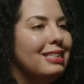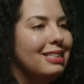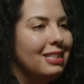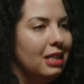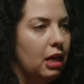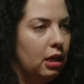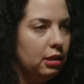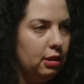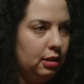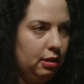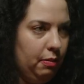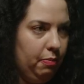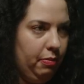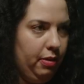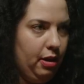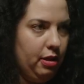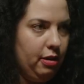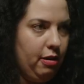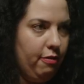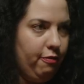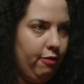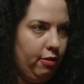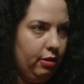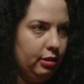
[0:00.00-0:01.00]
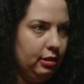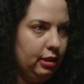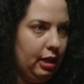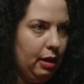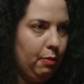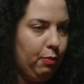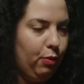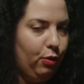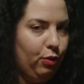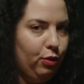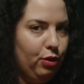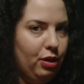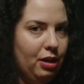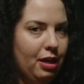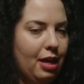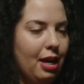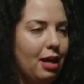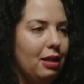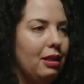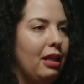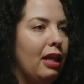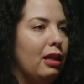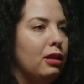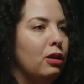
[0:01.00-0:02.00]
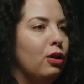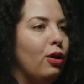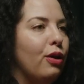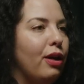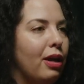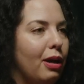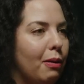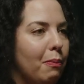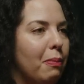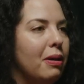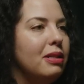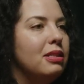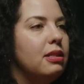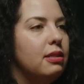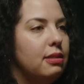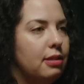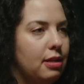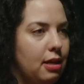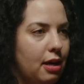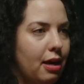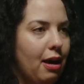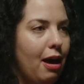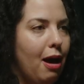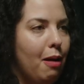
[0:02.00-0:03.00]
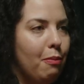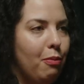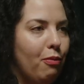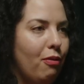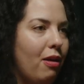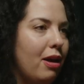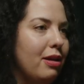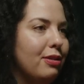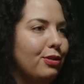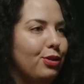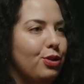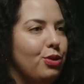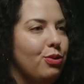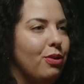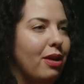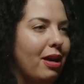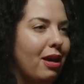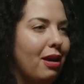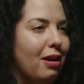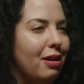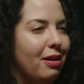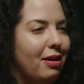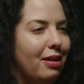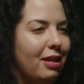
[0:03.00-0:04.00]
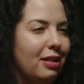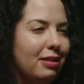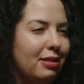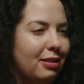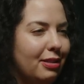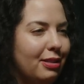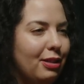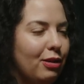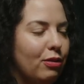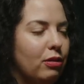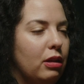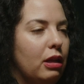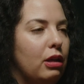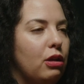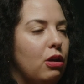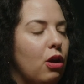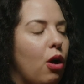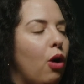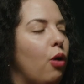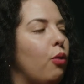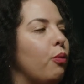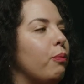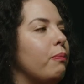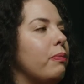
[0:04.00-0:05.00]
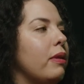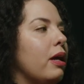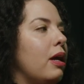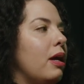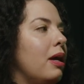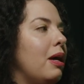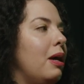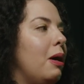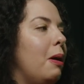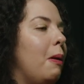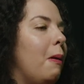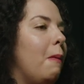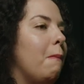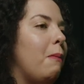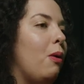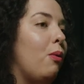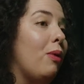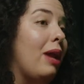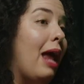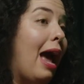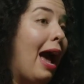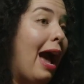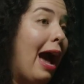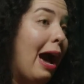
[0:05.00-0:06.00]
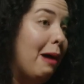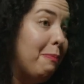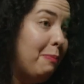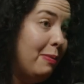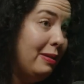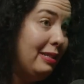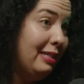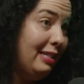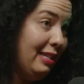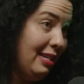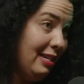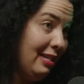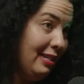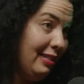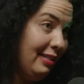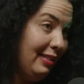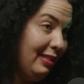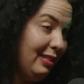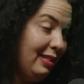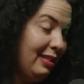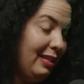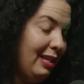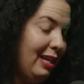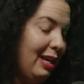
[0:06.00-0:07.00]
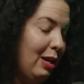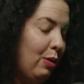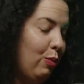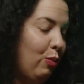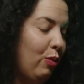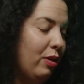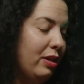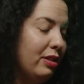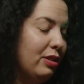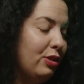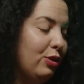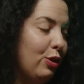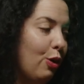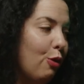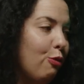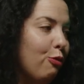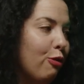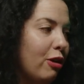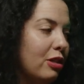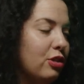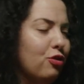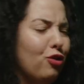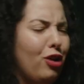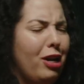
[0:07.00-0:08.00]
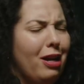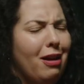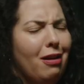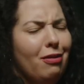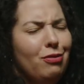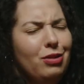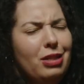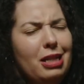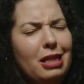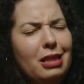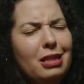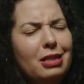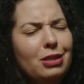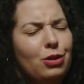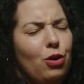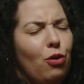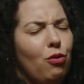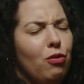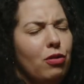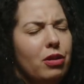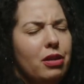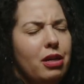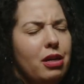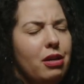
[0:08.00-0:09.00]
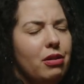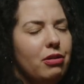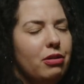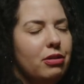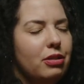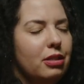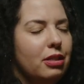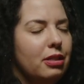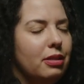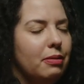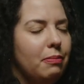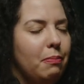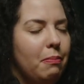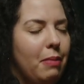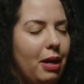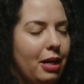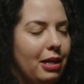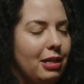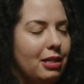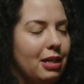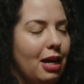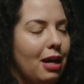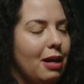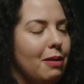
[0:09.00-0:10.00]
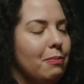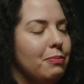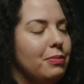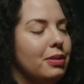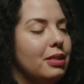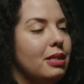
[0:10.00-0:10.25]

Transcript: not something that, for example, you can't like look it up on CCAP, right? So you can't necessarily know. But what happens is, and what is so frustrating, I've seen this over the years many times,